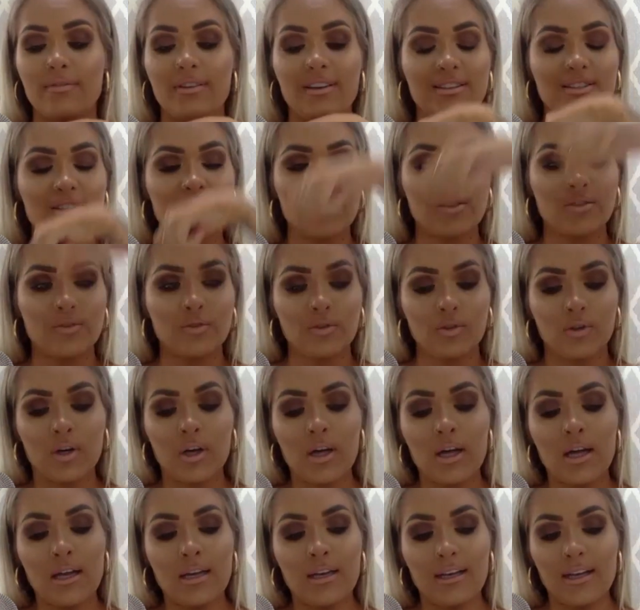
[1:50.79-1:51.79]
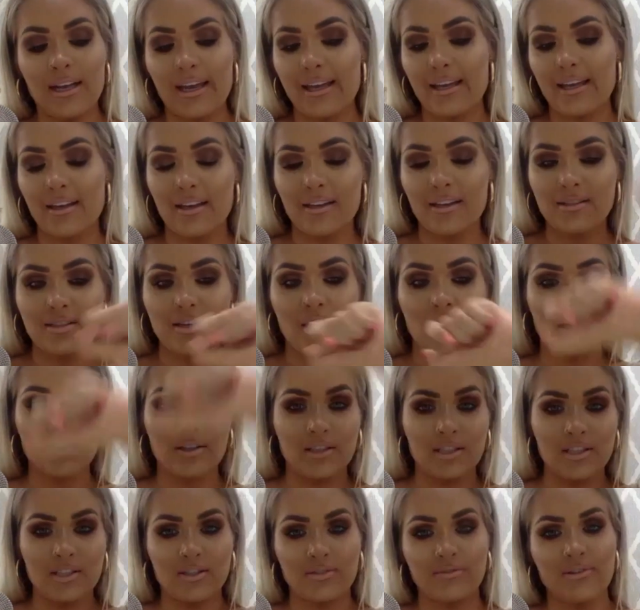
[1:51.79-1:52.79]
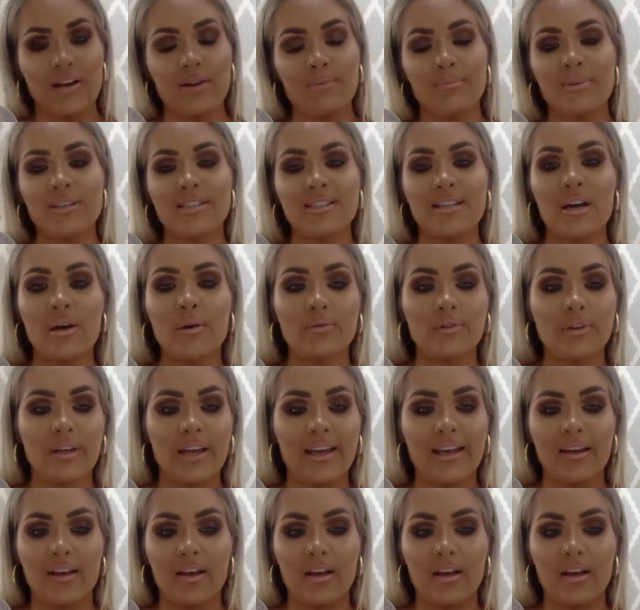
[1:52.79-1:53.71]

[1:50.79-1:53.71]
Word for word: I just saw like darkness around myself. Like